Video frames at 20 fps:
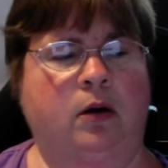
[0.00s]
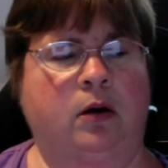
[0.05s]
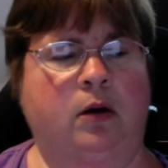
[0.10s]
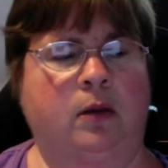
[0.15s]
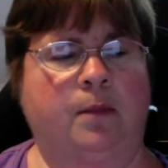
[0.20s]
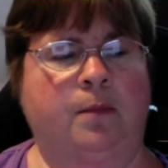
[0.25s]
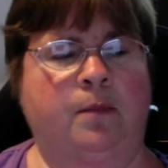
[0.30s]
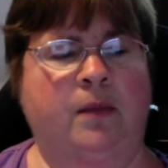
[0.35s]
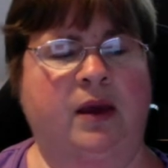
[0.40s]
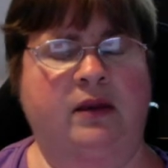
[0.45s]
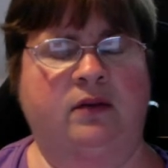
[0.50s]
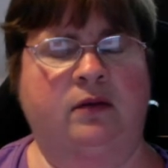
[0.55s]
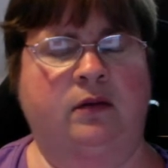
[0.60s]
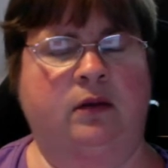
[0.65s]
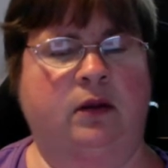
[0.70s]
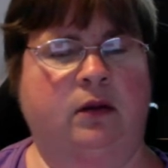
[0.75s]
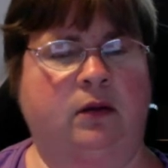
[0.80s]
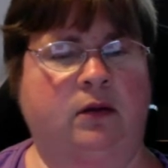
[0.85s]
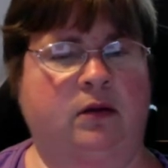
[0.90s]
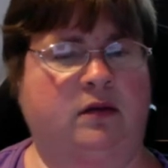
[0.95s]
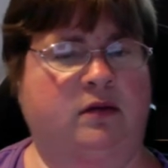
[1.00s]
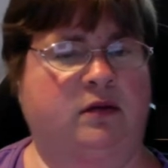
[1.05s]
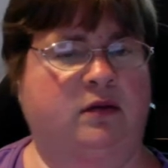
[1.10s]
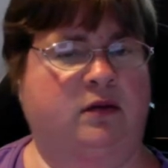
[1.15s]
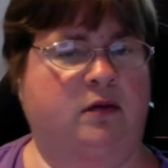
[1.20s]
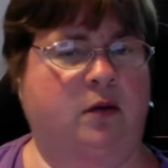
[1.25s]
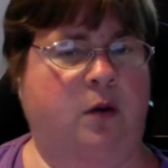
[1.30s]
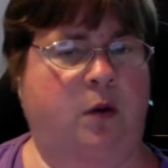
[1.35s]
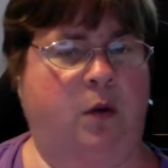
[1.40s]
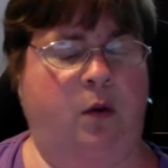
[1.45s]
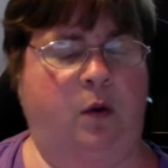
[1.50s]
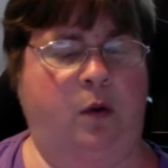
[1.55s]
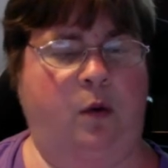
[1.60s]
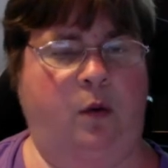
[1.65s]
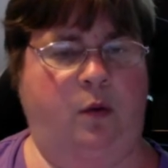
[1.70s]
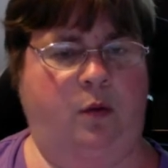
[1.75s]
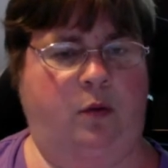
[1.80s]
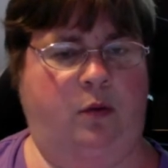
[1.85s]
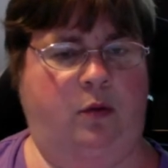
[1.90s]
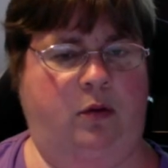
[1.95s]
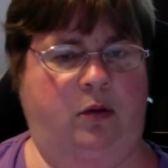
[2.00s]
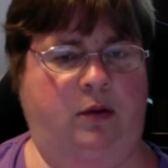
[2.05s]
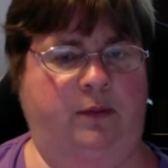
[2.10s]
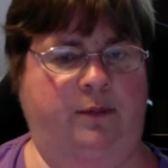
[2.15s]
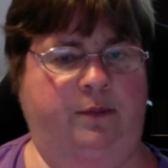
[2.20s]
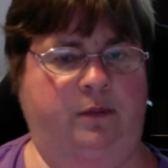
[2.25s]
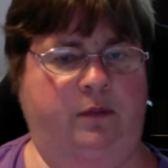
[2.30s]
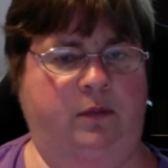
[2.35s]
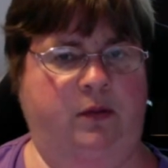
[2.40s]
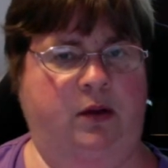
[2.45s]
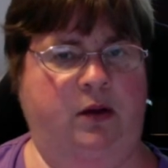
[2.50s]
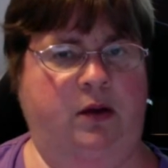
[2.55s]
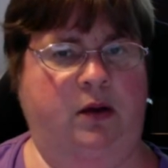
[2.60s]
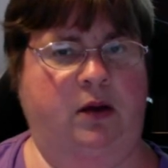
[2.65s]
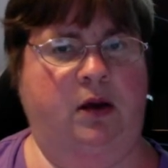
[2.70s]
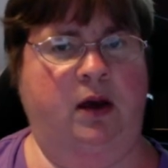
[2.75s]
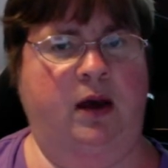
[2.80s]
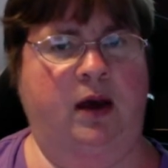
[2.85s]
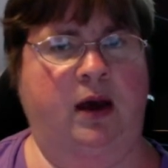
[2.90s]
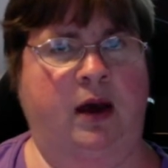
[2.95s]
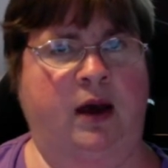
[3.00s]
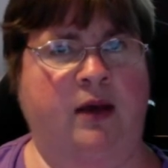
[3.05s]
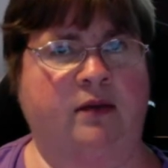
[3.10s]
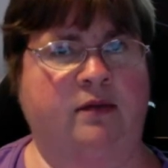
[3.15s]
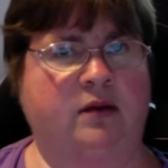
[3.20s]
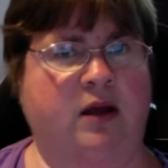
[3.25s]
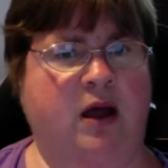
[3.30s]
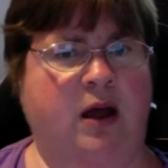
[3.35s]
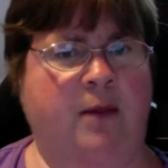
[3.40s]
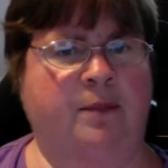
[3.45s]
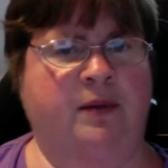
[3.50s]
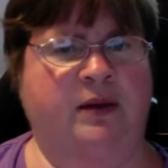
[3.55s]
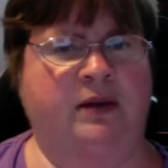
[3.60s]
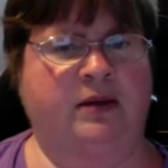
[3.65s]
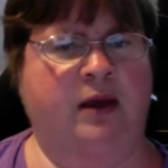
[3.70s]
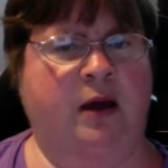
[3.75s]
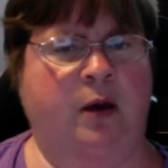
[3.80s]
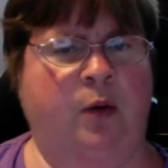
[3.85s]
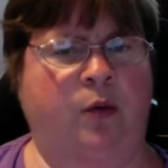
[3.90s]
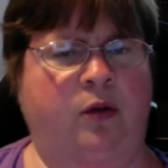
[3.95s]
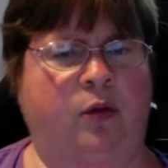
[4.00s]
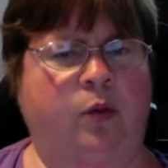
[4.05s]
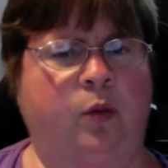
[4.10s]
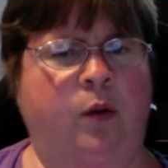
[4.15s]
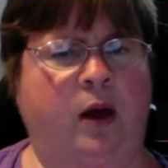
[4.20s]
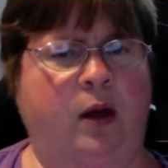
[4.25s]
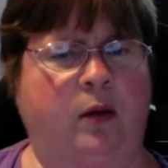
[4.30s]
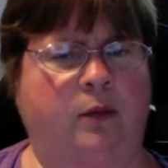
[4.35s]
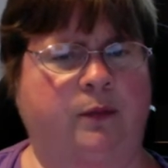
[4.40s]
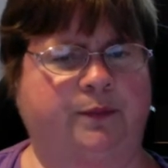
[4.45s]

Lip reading: Mental illness as a whole has not been dealt with well.